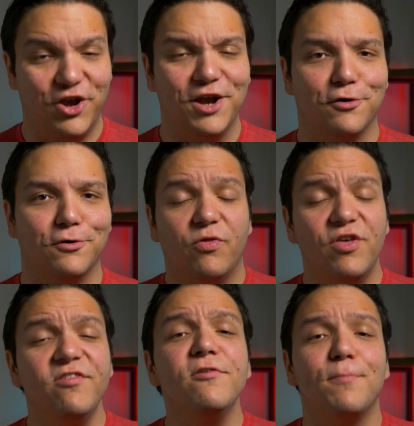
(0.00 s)
channel.
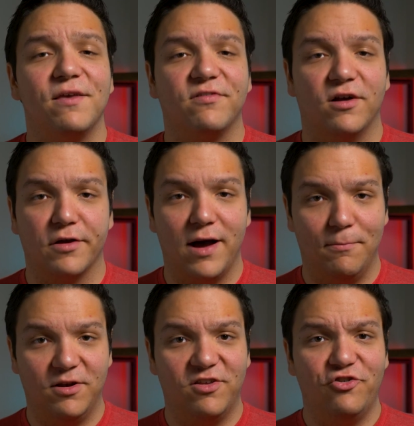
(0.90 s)
This is based on
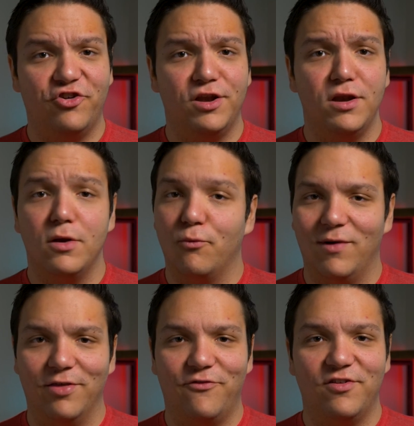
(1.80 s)
competition,
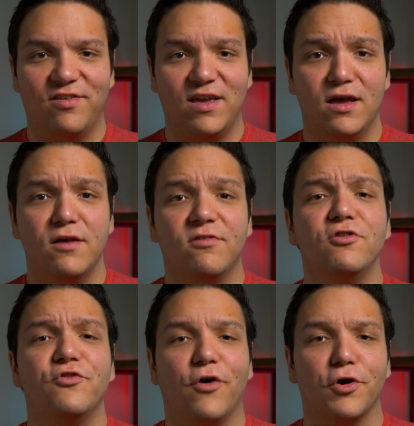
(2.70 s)
relevancy,
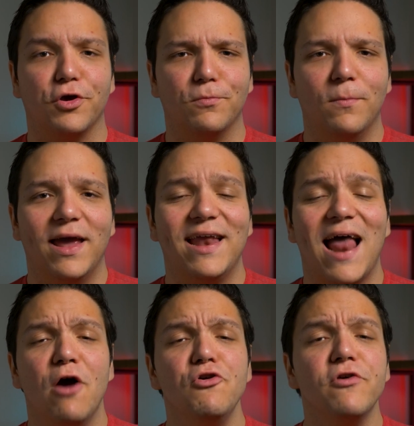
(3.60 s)
search volume, and
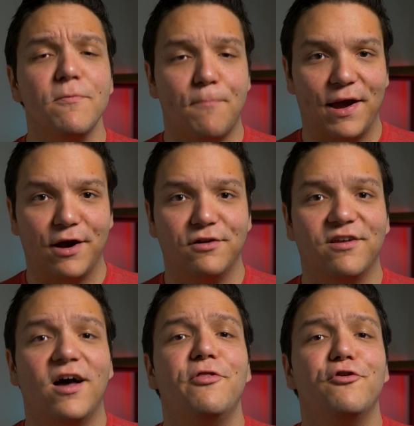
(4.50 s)
how you compare
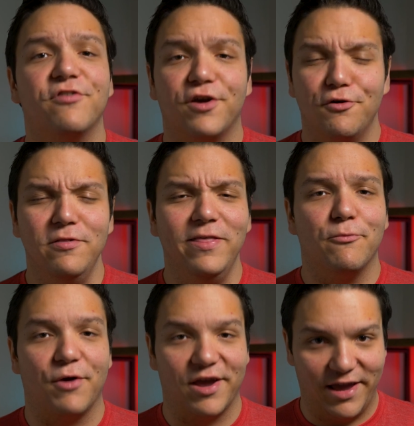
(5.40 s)
to others currently
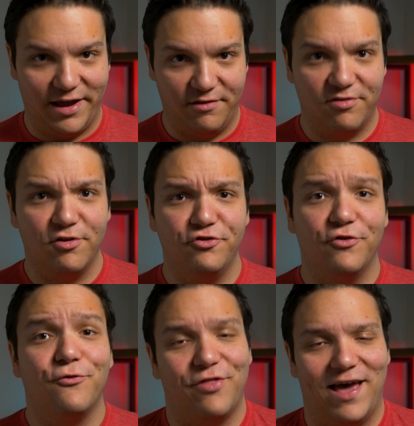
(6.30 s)
ranking in search
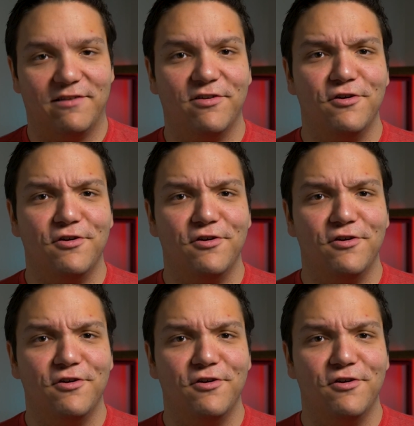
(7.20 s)
for that